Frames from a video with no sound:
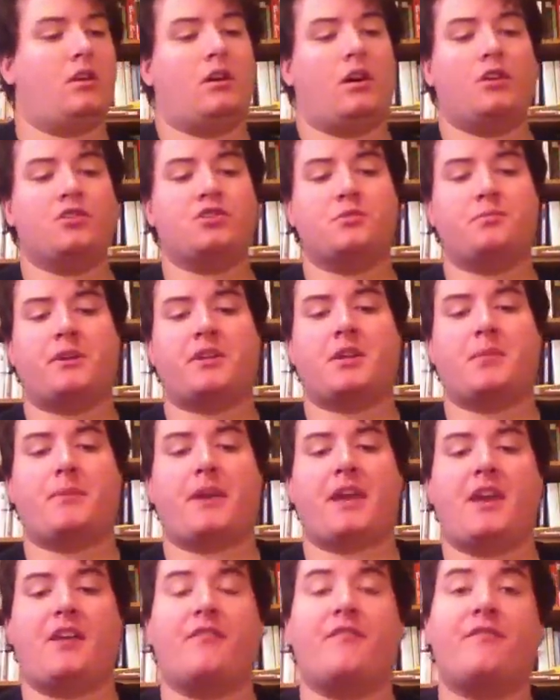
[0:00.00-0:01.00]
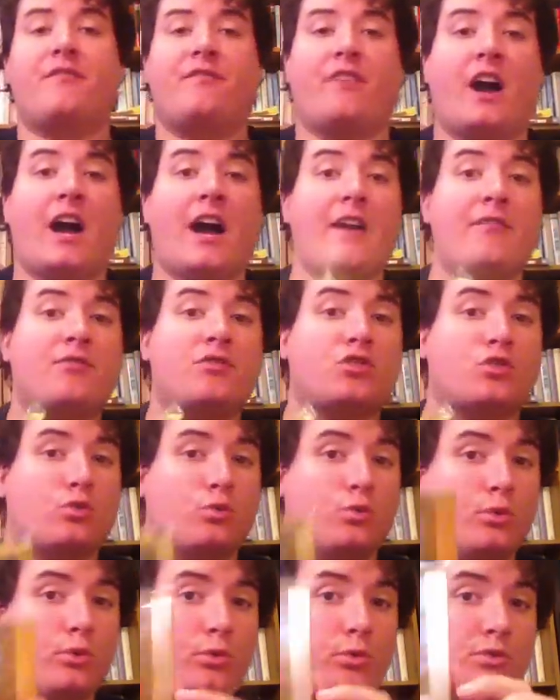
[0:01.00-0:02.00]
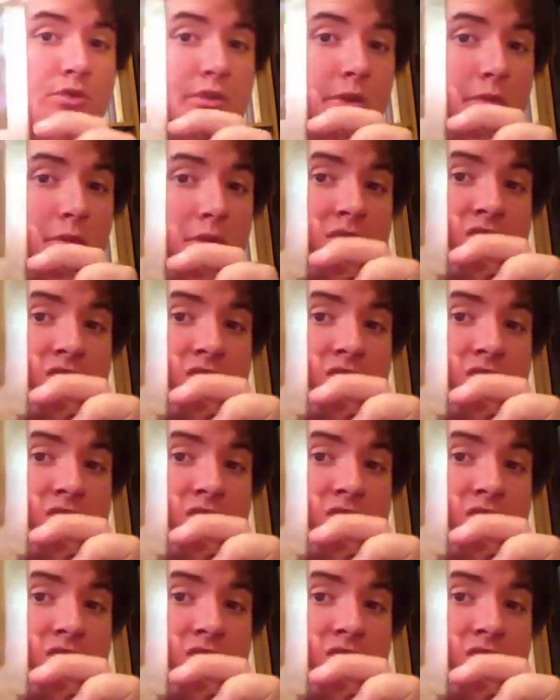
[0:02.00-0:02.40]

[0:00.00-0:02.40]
Also picked up a 5-screw Silver